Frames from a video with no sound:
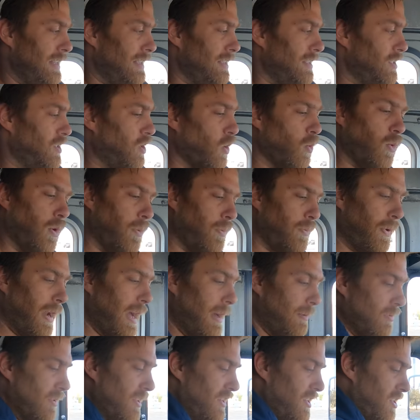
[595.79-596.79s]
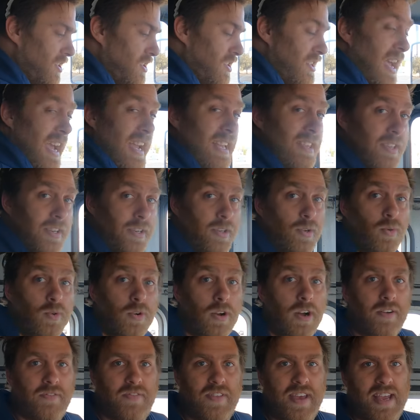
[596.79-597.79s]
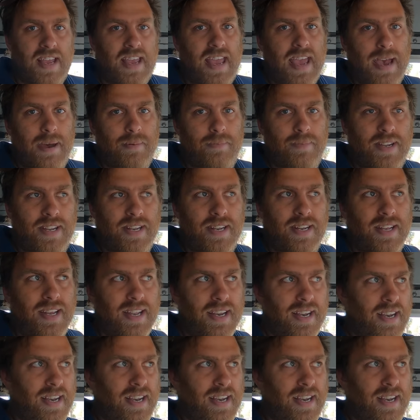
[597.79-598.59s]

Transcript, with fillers: So we'll probably just take the door off that cabinet